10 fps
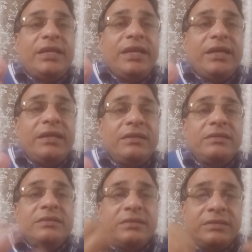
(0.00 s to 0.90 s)
take
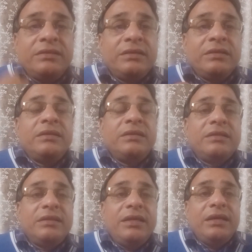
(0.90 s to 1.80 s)

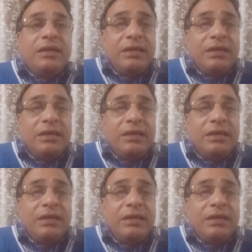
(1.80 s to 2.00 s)
the